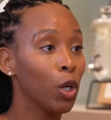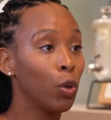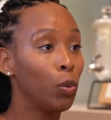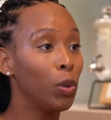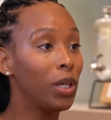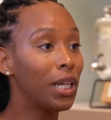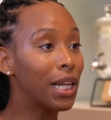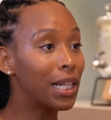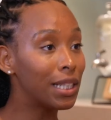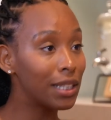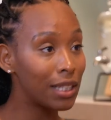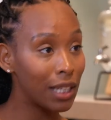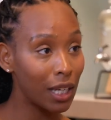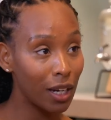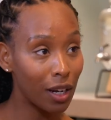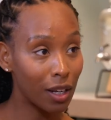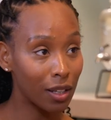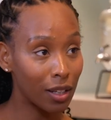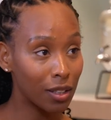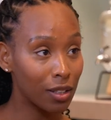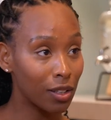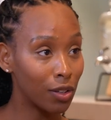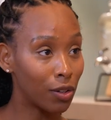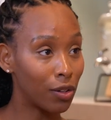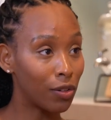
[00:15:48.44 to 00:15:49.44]
we then tell
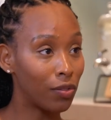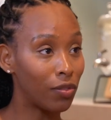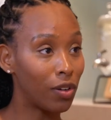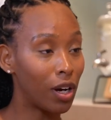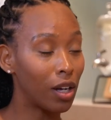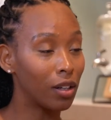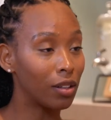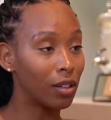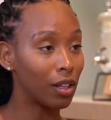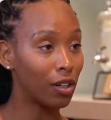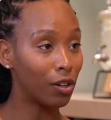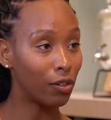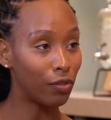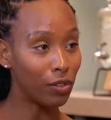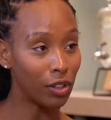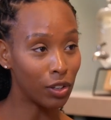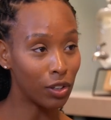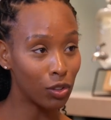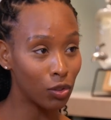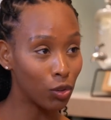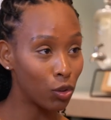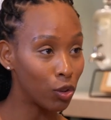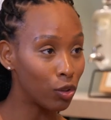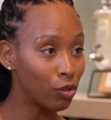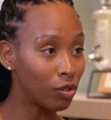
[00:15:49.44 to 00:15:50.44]
ourselves unhealthy
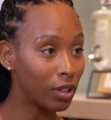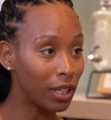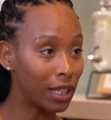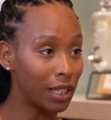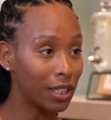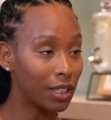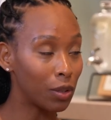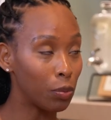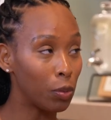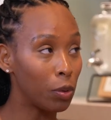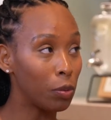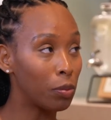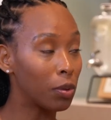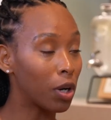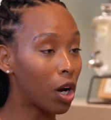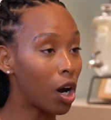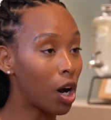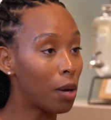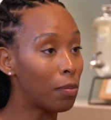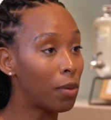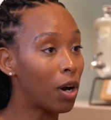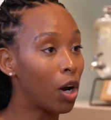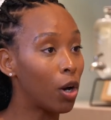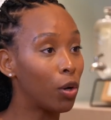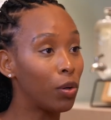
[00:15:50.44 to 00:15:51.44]
stories and we
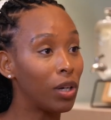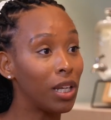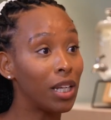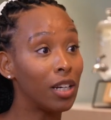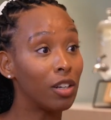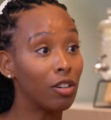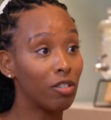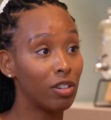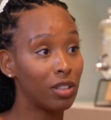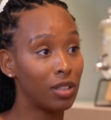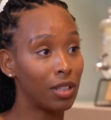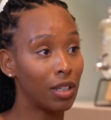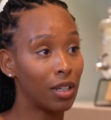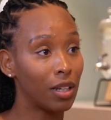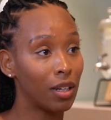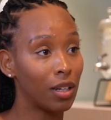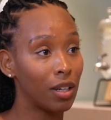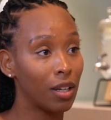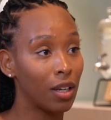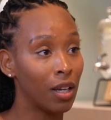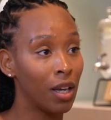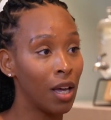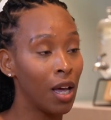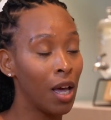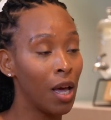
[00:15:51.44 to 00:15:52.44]
become our own inner
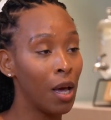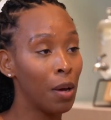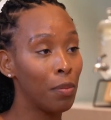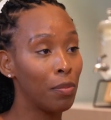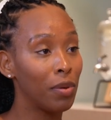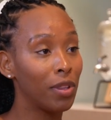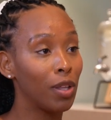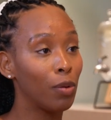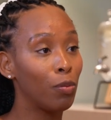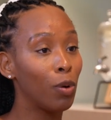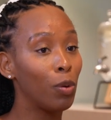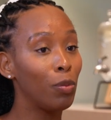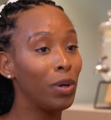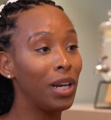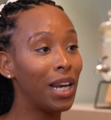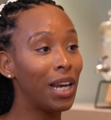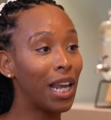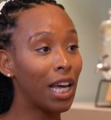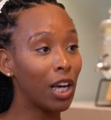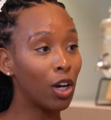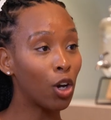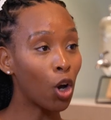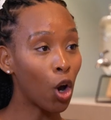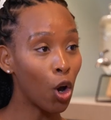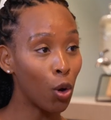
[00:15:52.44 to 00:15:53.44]
critic. But then when we
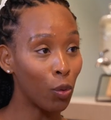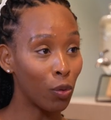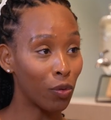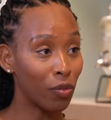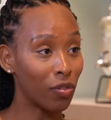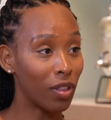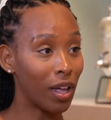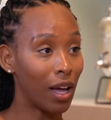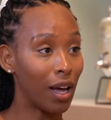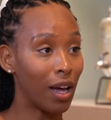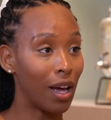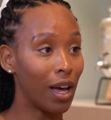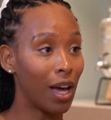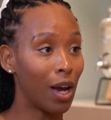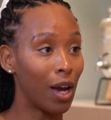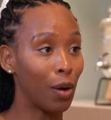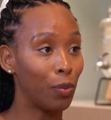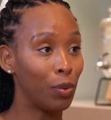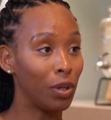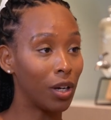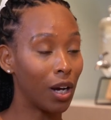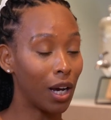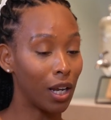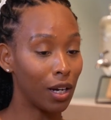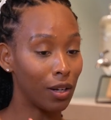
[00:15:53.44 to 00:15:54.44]
let go of that and
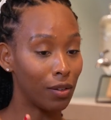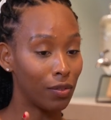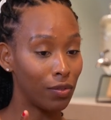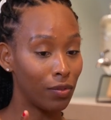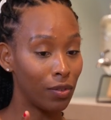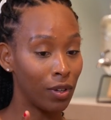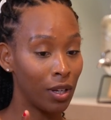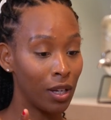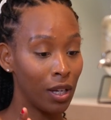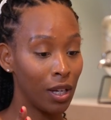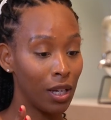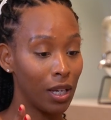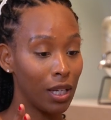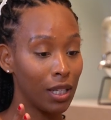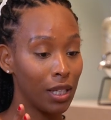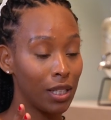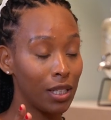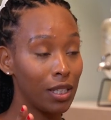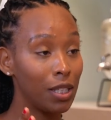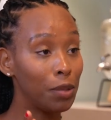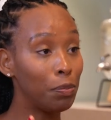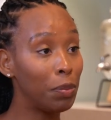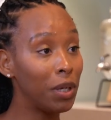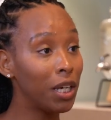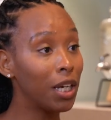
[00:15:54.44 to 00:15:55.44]
we kind of
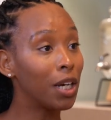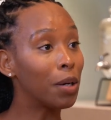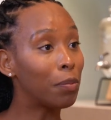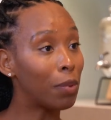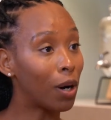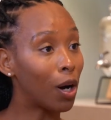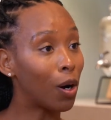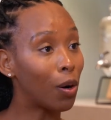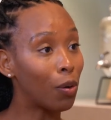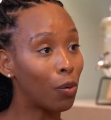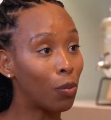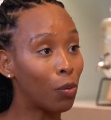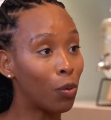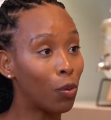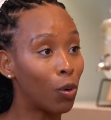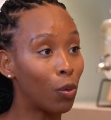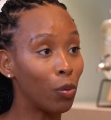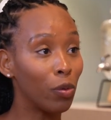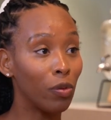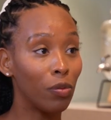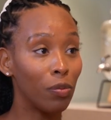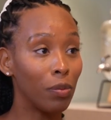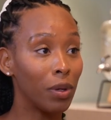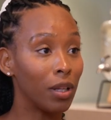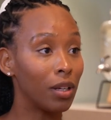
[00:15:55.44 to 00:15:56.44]
speak about what
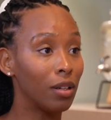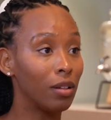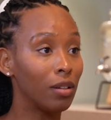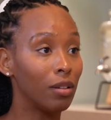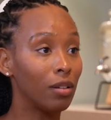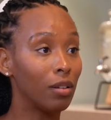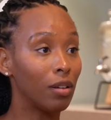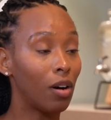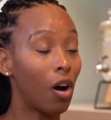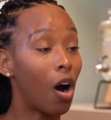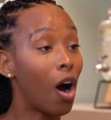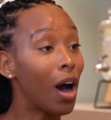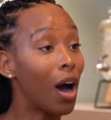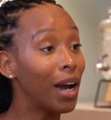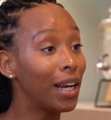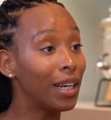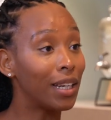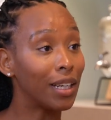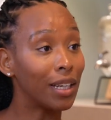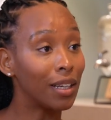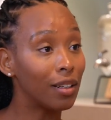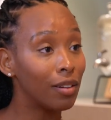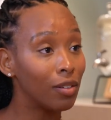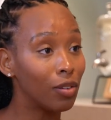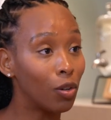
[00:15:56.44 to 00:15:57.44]
we've been
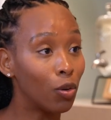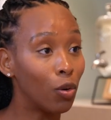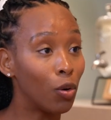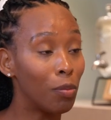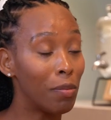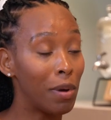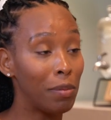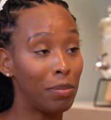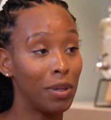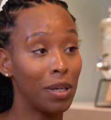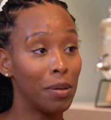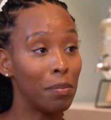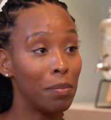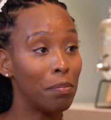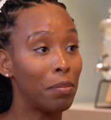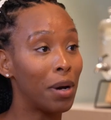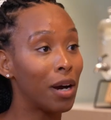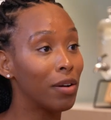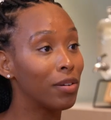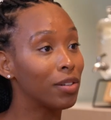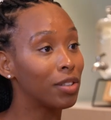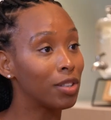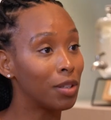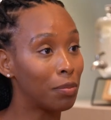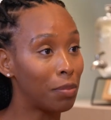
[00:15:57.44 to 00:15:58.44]
hiding or maybe
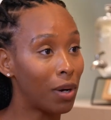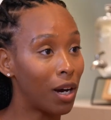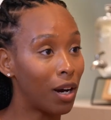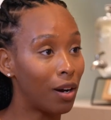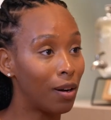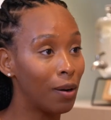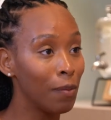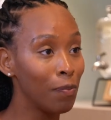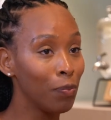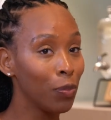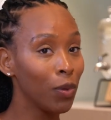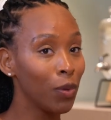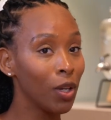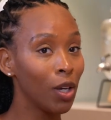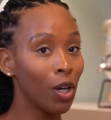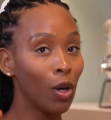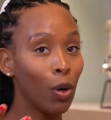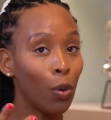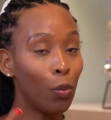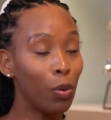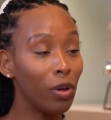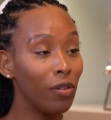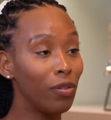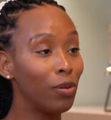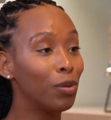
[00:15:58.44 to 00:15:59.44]
embarrassed about,
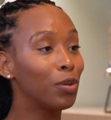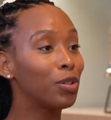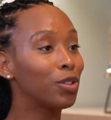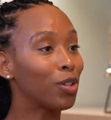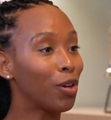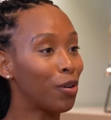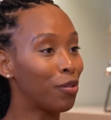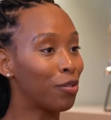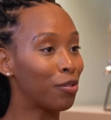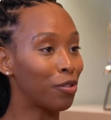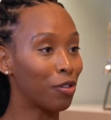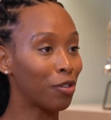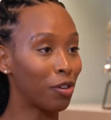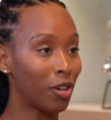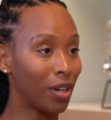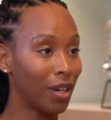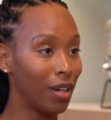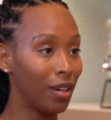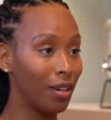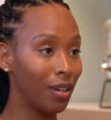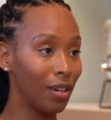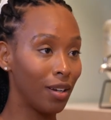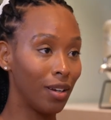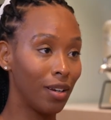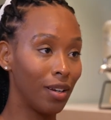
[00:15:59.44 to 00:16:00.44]
we feel so
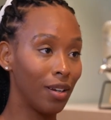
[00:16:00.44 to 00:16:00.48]
free,